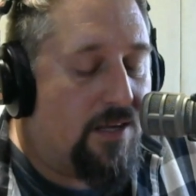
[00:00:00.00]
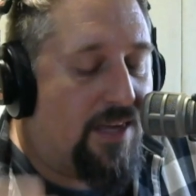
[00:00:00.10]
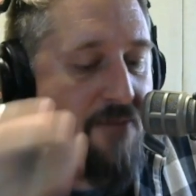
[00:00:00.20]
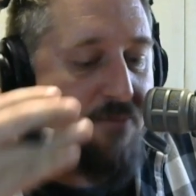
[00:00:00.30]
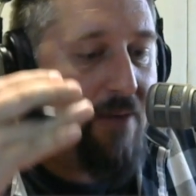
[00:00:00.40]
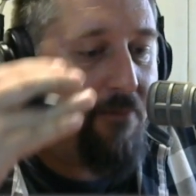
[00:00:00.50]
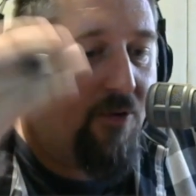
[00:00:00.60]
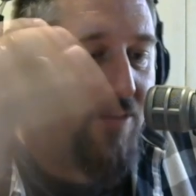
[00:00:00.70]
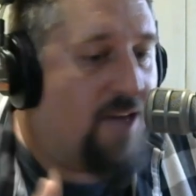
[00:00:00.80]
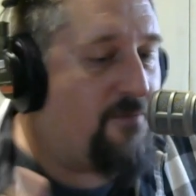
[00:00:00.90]
get
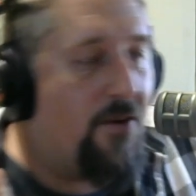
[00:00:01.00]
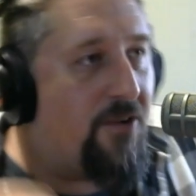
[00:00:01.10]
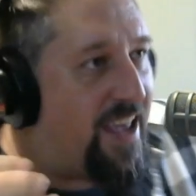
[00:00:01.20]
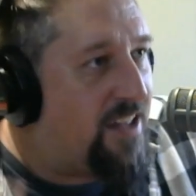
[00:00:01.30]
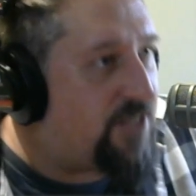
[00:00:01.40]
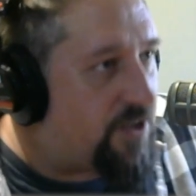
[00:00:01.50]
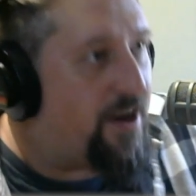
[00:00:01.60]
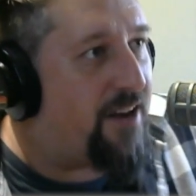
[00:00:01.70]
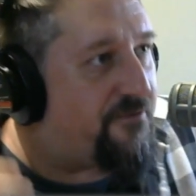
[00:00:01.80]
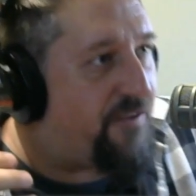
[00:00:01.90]
people into
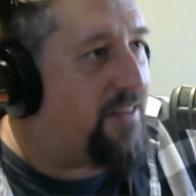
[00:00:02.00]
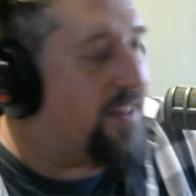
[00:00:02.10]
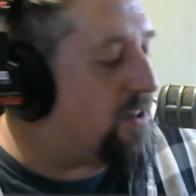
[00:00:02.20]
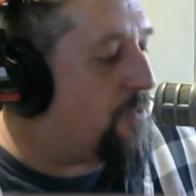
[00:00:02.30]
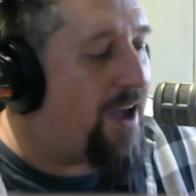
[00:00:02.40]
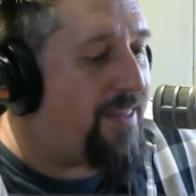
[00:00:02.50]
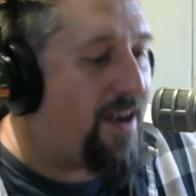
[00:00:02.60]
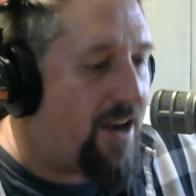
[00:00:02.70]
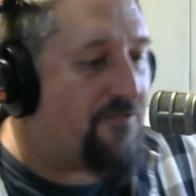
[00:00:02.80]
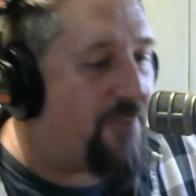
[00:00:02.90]
it and feeling the way they
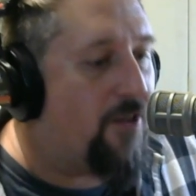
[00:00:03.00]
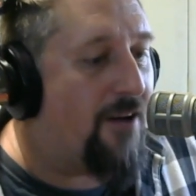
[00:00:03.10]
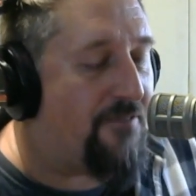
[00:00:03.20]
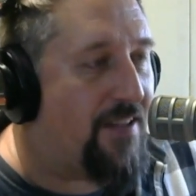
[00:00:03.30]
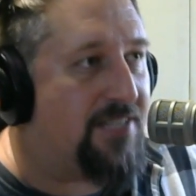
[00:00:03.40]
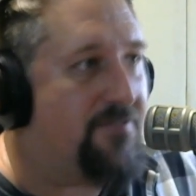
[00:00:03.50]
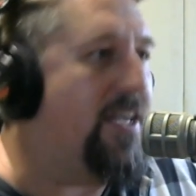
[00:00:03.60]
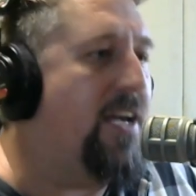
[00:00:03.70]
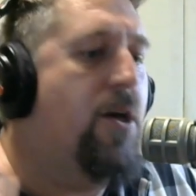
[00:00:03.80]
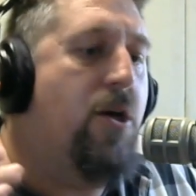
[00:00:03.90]
need to feel
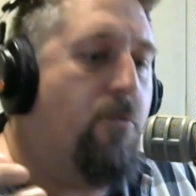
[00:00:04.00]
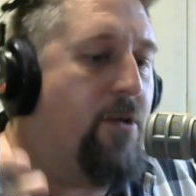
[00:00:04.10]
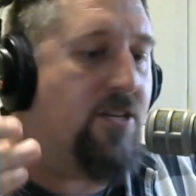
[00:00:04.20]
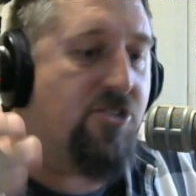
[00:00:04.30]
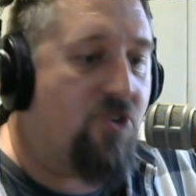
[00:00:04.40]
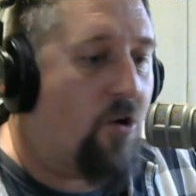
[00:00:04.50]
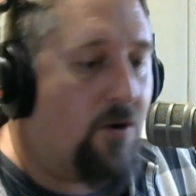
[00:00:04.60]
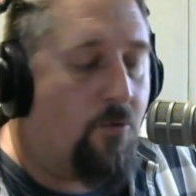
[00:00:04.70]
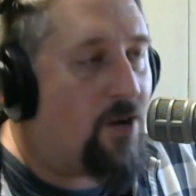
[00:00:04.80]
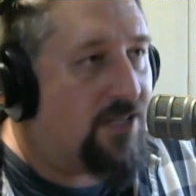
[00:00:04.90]
offensively when the
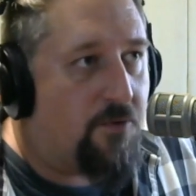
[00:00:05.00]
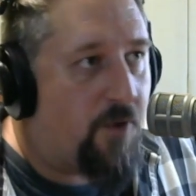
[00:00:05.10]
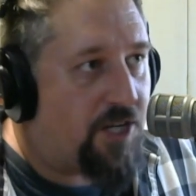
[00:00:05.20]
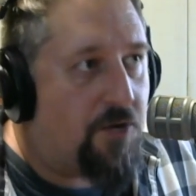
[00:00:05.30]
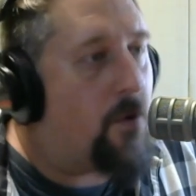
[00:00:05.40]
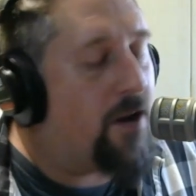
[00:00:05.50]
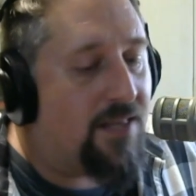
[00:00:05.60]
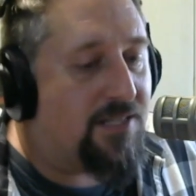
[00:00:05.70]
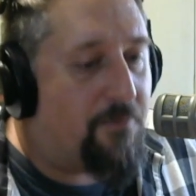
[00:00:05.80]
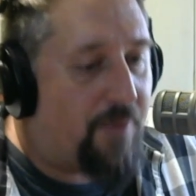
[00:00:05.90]
start wasn't what you wanted
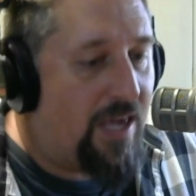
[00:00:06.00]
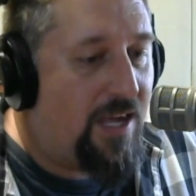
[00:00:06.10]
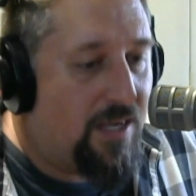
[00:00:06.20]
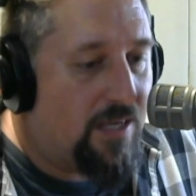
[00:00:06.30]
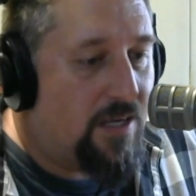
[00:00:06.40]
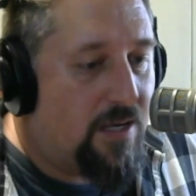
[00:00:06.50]
it to be.